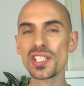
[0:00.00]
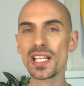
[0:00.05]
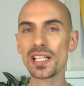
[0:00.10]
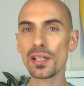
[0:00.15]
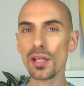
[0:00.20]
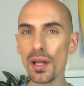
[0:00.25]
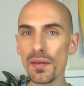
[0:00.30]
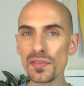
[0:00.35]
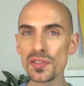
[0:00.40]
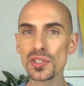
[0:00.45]
I'd
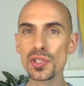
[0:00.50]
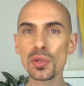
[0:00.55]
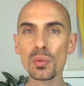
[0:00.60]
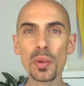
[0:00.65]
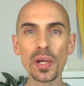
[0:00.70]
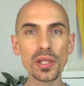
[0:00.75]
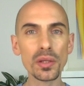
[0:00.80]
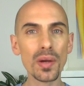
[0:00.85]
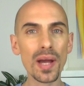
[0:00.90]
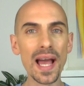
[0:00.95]
love to know
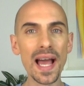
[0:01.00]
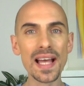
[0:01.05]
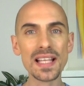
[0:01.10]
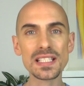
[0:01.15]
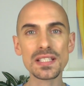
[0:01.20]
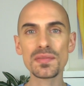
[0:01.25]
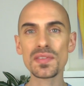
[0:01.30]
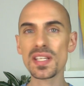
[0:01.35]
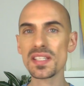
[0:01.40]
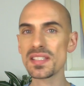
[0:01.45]
where you're
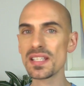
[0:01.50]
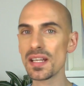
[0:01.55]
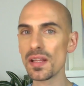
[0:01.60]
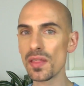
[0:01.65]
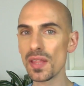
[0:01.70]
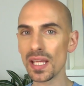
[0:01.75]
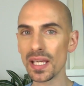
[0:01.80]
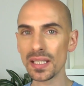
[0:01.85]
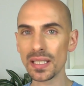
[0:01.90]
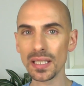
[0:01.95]
at, if there's
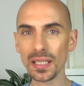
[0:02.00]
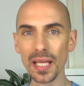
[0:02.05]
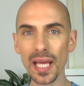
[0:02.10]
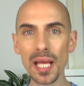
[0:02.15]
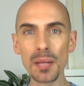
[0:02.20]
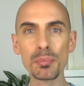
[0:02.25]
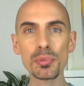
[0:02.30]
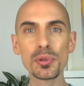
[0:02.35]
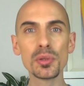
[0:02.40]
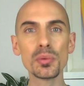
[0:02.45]
anything I can
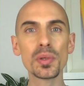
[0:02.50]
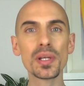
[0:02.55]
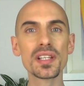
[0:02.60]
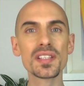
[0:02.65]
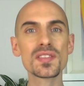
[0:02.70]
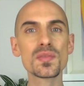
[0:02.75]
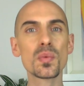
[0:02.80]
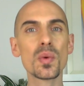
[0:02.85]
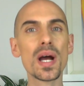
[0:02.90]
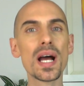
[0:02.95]
help you with
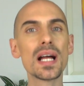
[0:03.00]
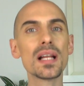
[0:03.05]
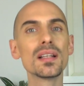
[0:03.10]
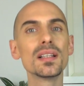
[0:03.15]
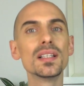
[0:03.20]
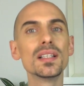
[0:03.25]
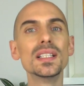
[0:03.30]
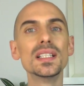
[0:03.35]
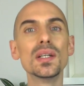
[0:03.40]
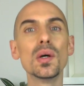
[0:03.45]
as well,